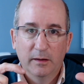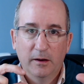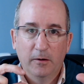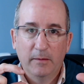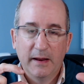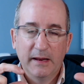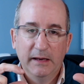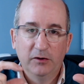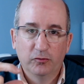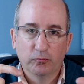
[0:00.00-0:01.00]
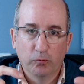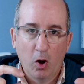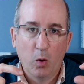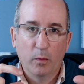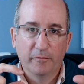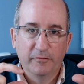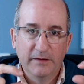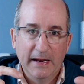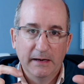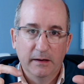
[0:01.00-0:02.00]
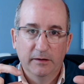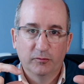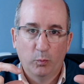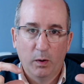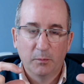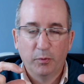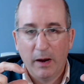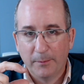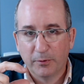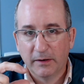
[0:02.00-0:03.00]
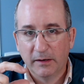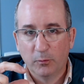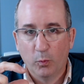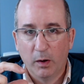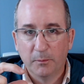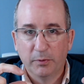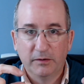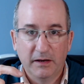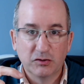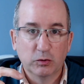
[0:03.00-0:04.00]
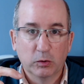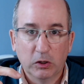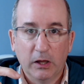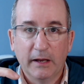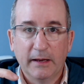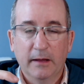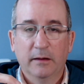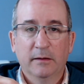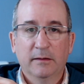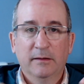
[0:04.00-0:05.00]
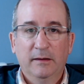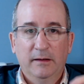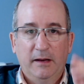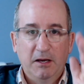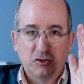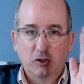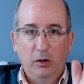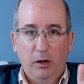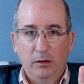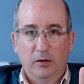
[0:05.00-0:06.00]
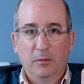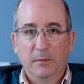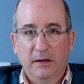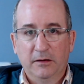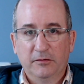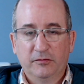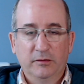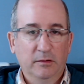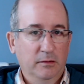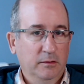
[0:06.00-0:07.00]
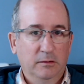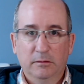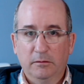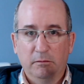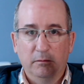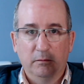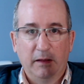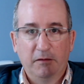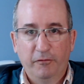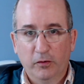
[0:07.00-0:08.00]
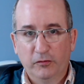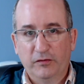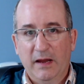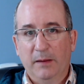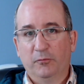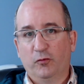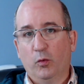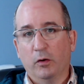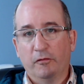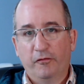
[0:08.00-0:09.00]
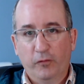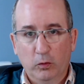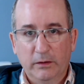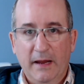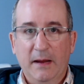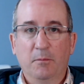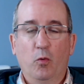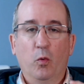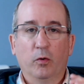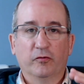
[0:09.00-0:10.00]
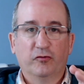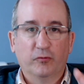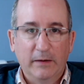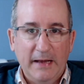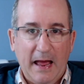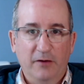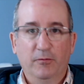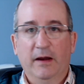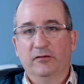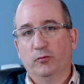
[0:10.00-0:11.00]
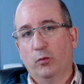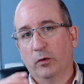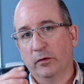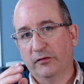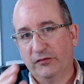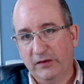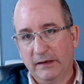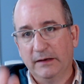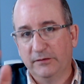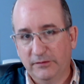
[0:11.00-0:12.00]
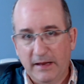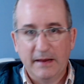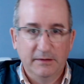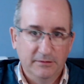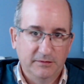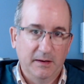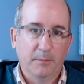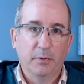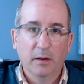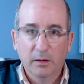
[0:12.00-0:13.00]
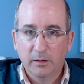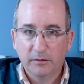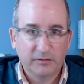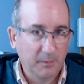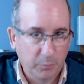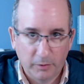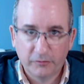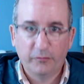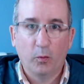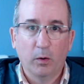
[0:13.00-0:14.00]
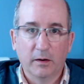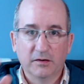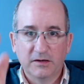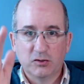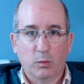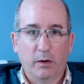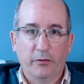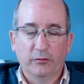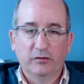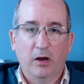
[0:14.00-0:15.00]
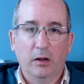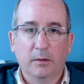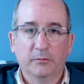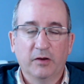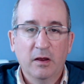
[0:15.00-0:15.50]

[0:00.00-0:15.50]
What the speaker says: all right, each row of data is one property and one potential client. Each column is like first names or full name or street address or city, state, zip. Zip plus 4 is each one of those columns.